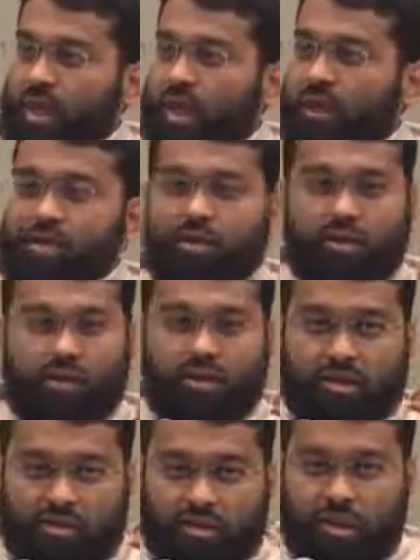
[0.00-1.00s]
And
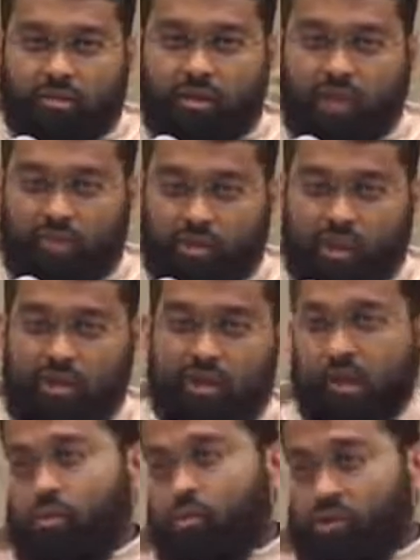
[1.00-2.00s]
the Islamic
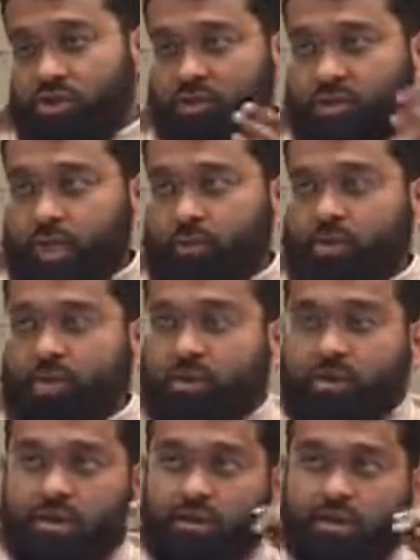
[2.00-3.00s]
Sharia, which is the same as
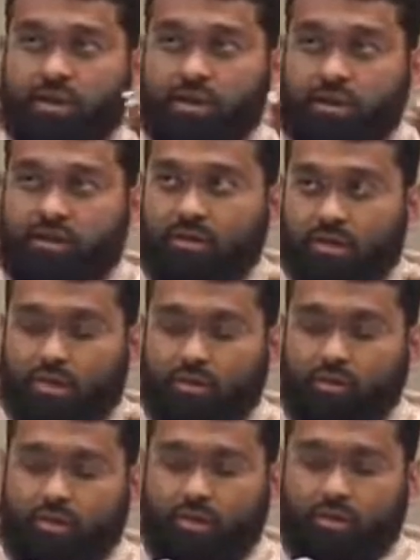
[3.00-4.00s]
in this case
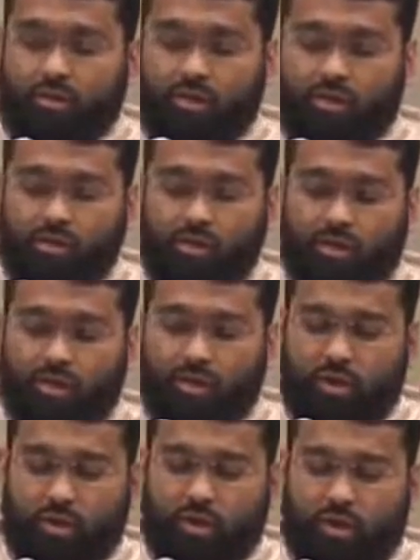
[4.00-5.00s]
with the
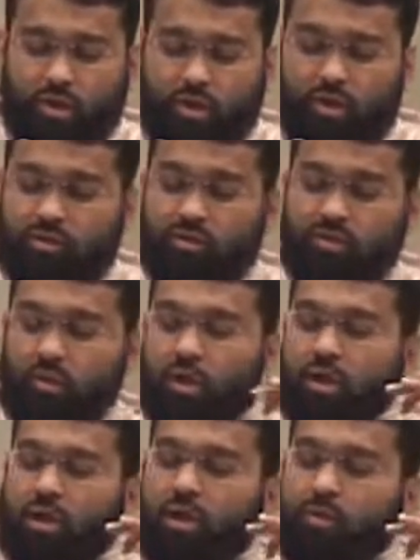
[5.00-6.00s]
Jewish laws as
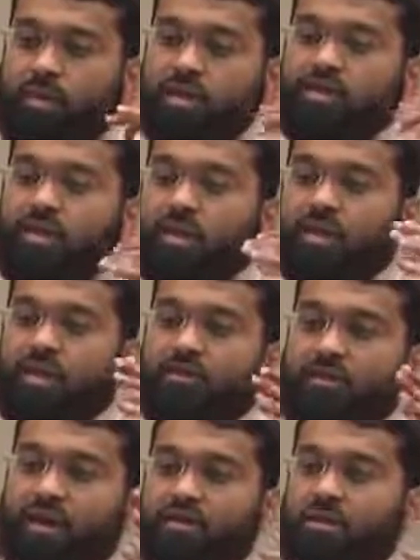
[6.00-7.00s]
well, basically
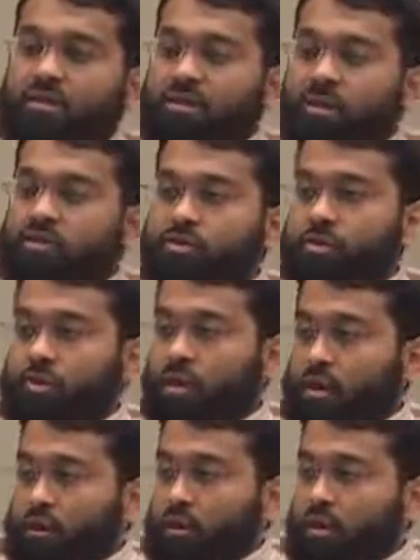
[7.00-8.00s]
defines adulthood
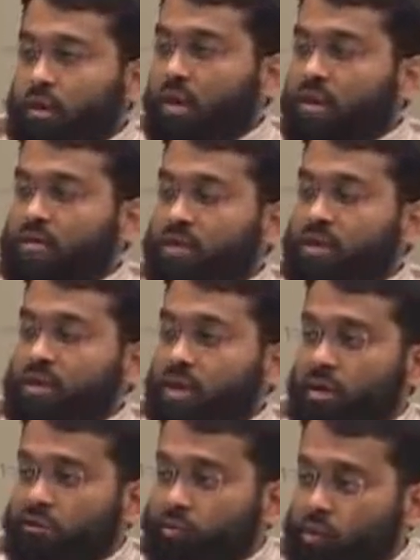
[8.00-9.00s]
with the onset
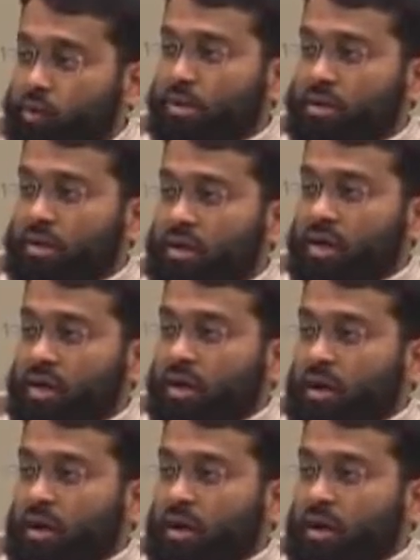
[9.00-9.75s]
of puberty.